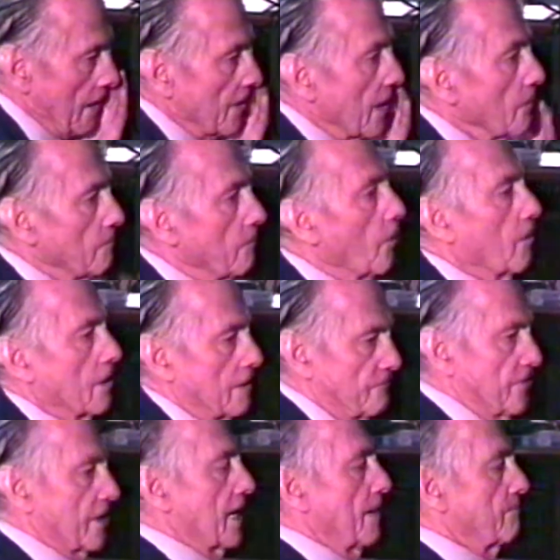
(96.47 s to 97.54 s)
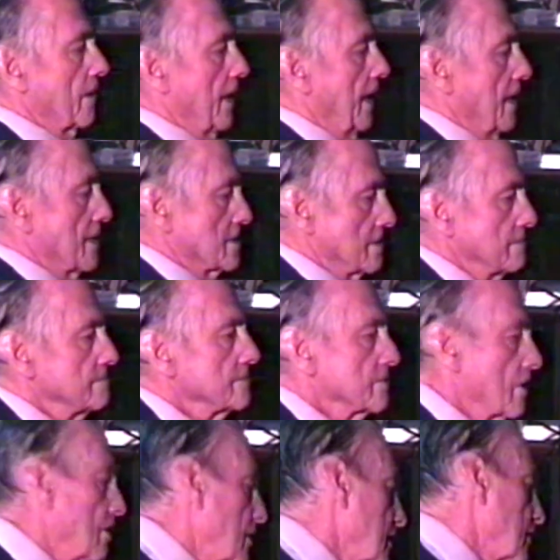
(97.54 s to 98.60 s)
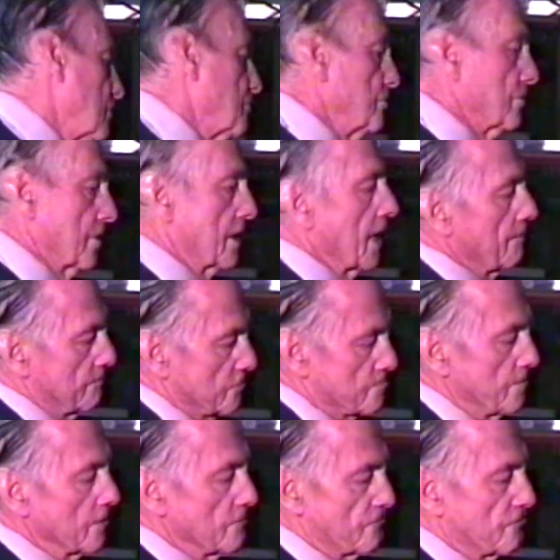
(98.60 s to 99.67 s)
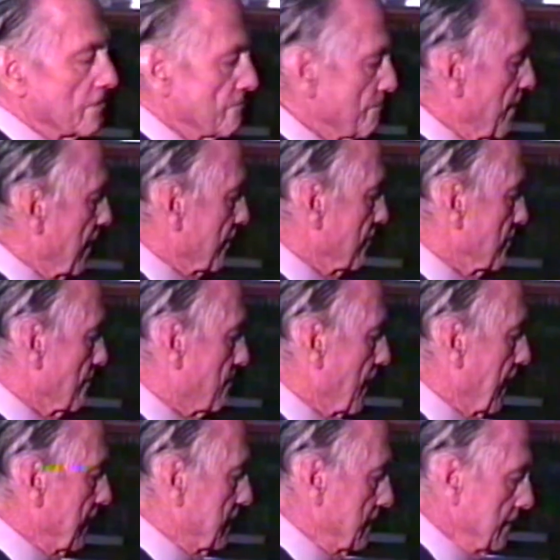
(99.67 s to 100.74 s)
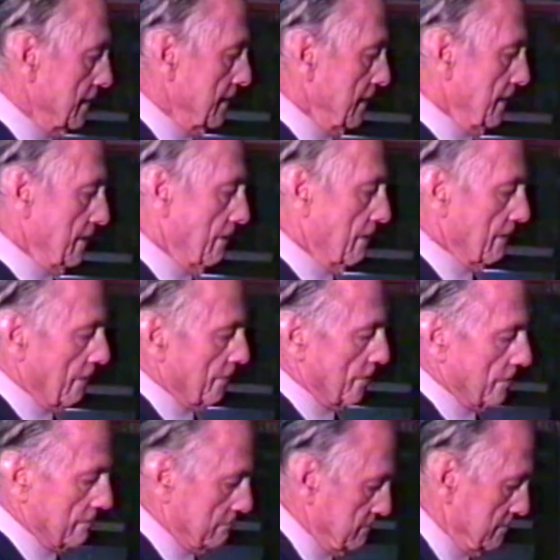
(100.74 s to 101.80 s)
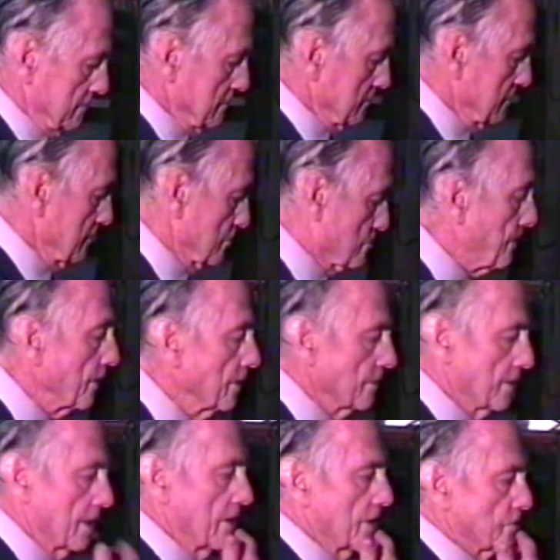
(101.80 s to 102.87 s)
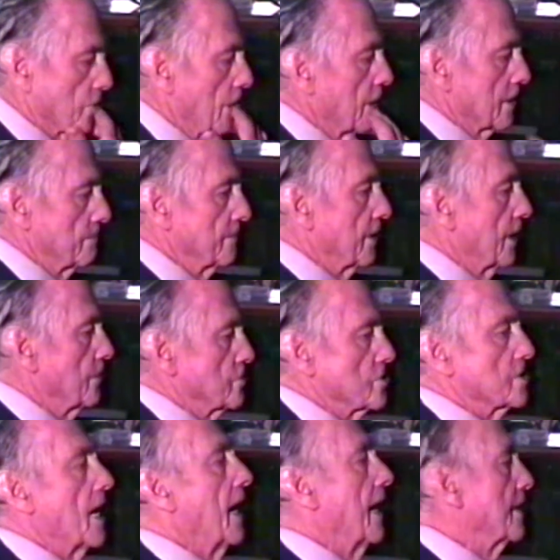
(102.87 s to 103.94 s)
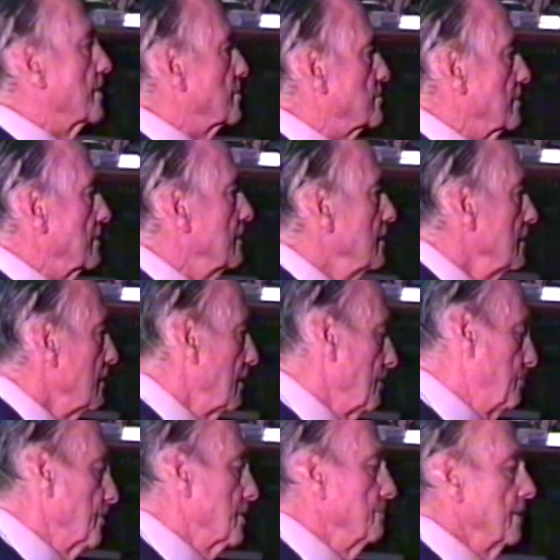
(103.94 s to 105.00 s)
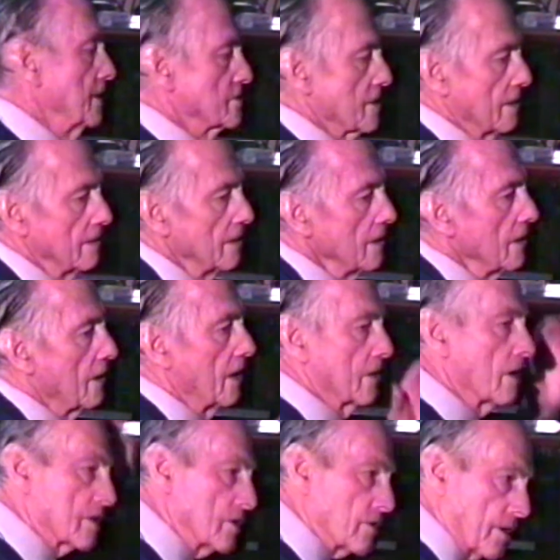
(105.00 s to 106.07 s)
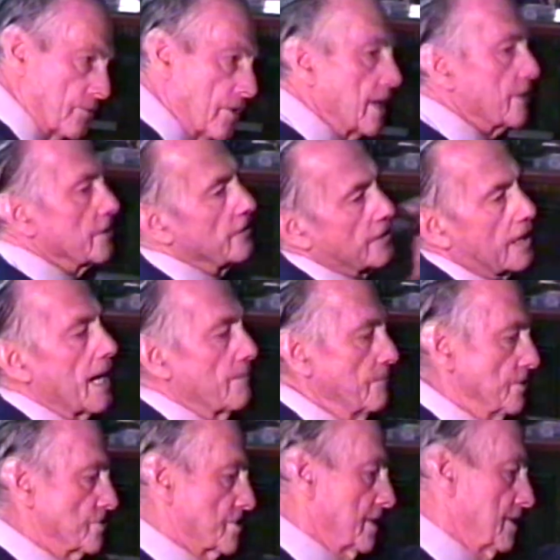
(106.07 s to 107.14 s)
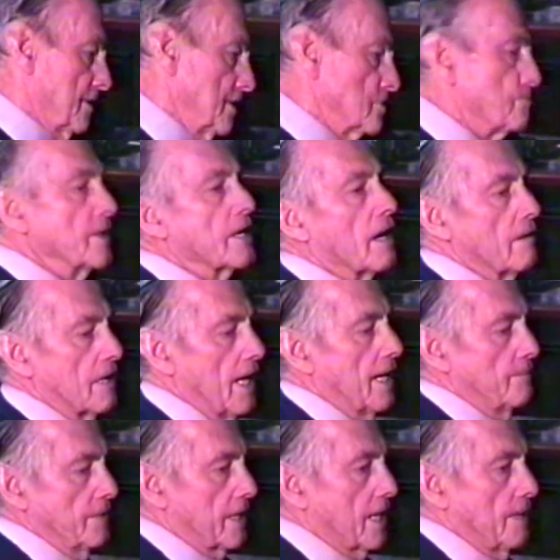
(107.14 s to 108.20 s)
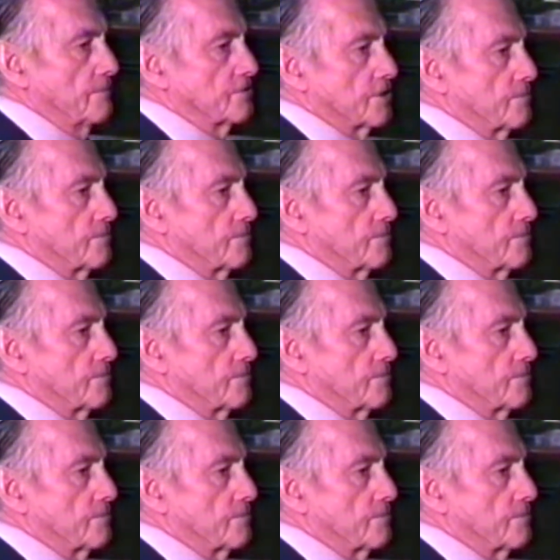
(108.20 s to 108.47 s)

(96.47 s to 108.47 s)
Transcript: They were boiling for a couple of hours, and I took a spoonful of them out on the plate, on a spoon, and I tried them, and they were as hard as I put them in. So I got looking around in the cupboards. They had these big old army cupboards.